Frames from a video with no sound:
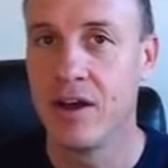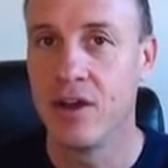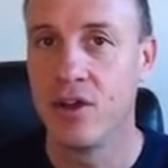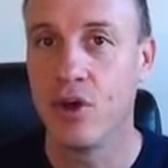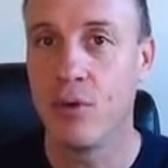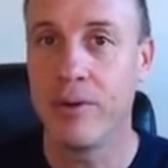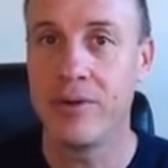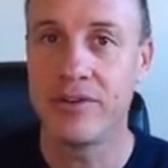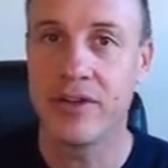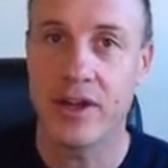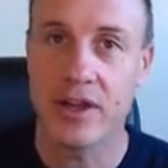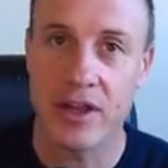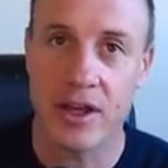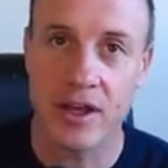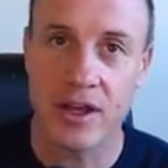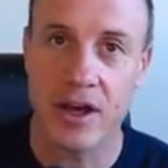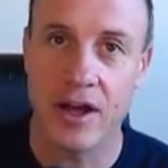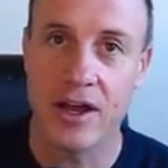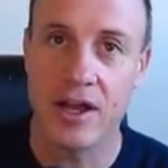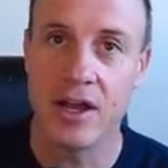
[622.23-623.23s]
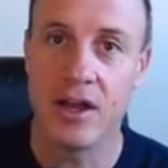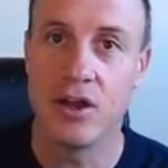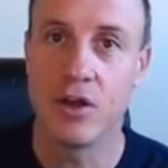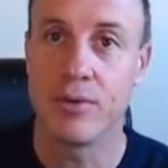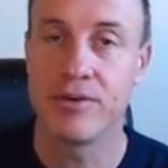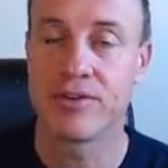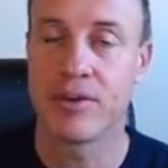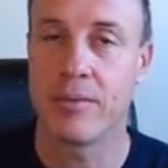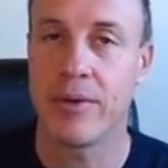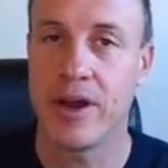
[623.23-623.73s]
nobody's going to click on it and
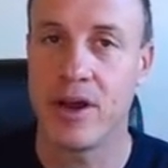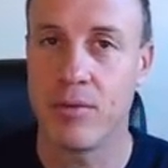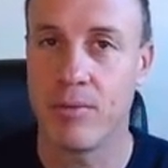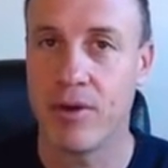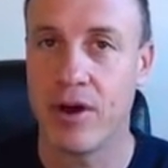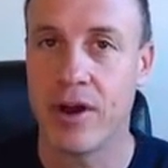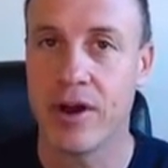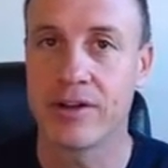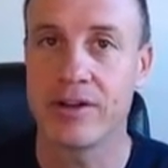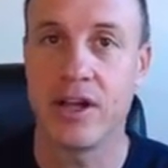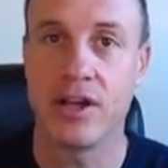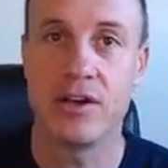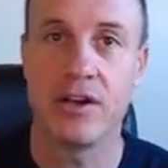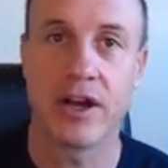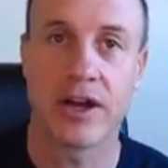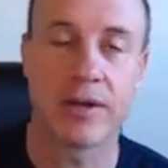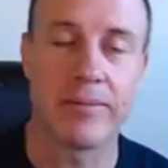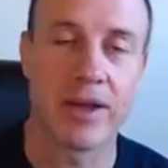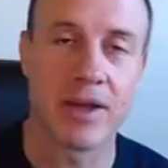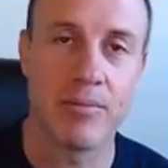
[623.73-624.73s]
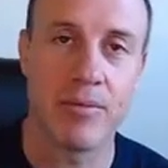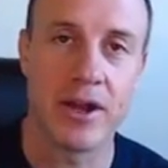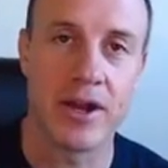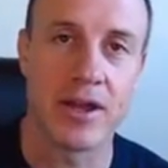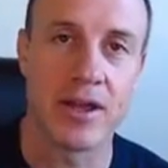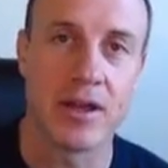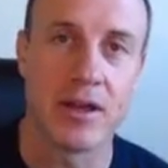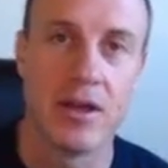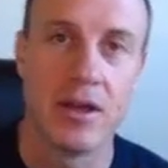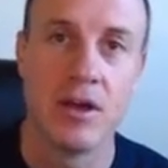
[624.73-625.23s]
nobody's going to buy your product, and you're not going to make money.